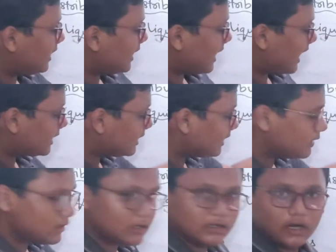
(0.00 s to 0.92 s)
are
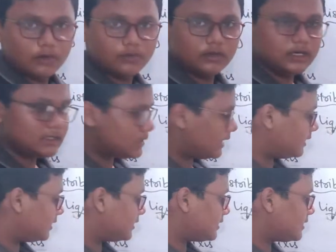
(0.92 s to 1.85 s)
acting downwards,
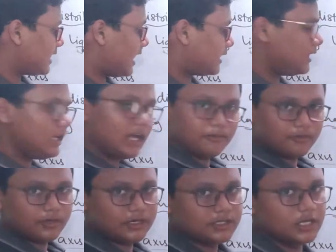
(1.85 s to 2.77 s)
and this is acting
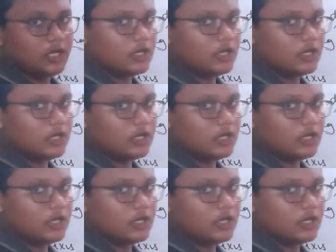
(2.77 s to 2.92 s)
upwards.